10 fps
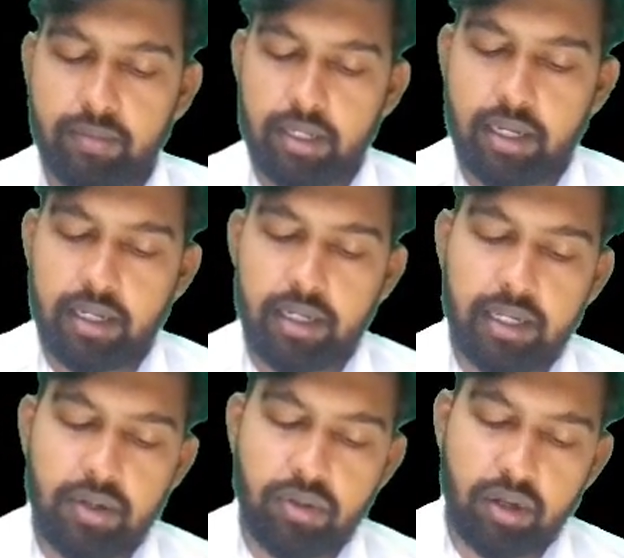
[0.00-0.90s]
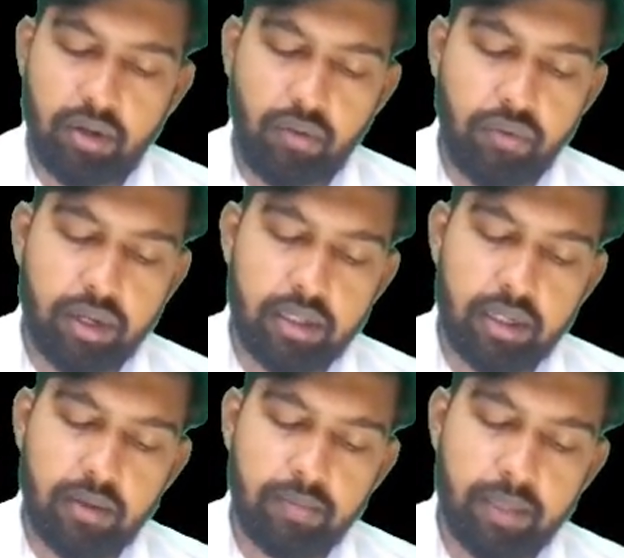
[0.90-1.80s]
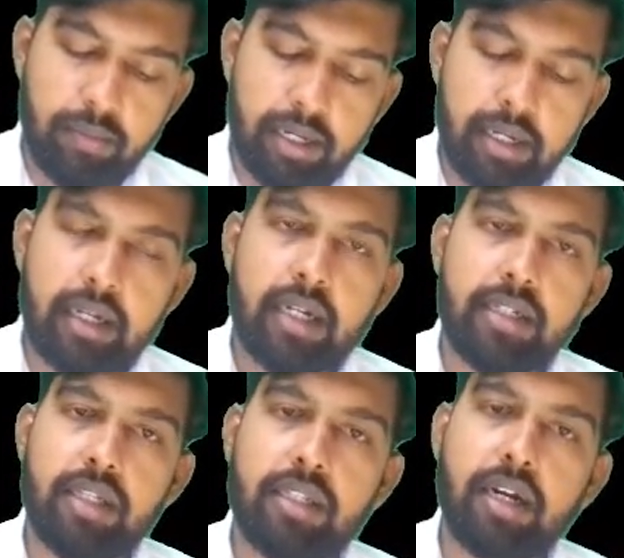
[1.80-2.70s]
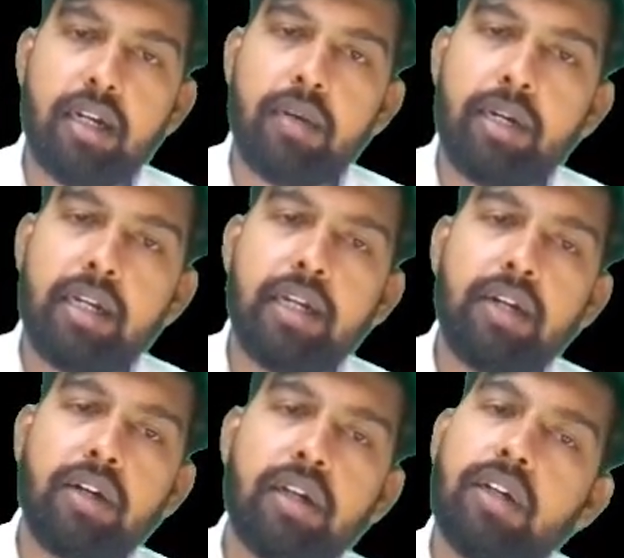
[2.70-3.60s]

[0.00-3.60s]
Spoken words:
and lead to the further bleeding, and this ultimately lead